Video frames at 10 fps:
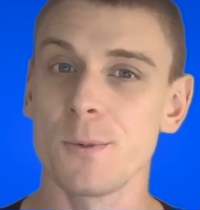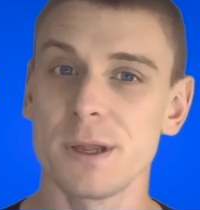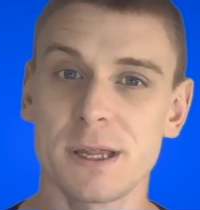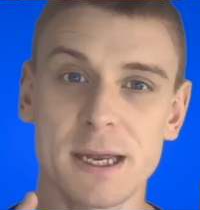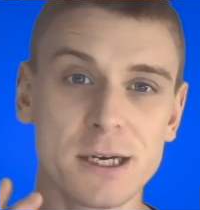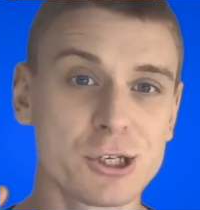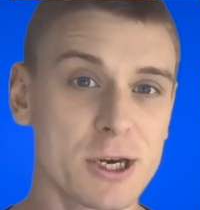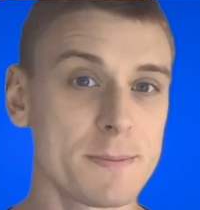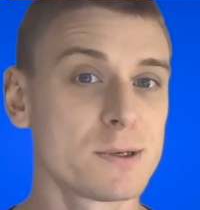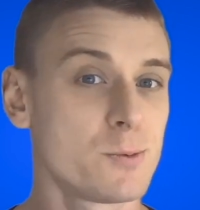within
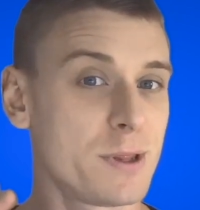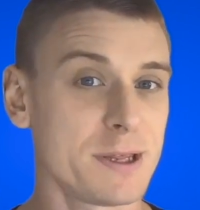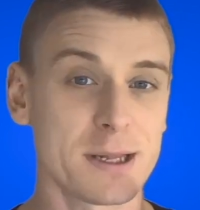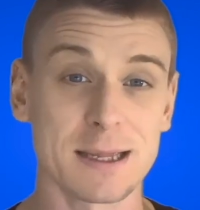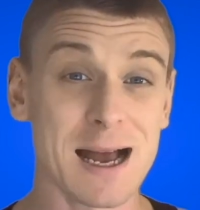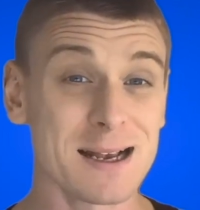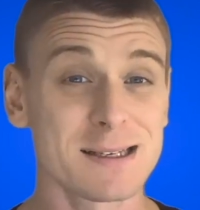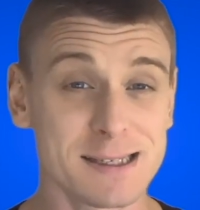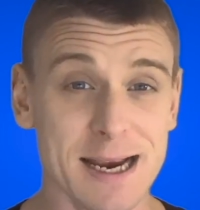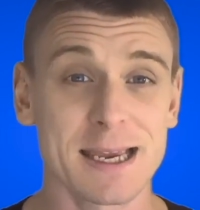gyms within the
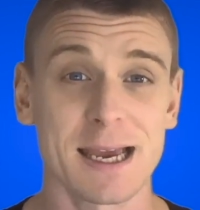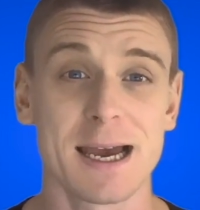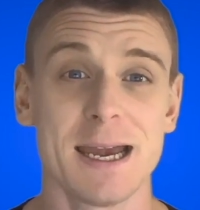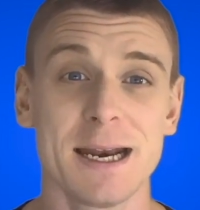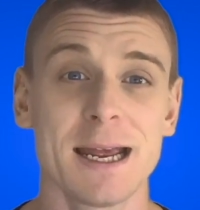last decade,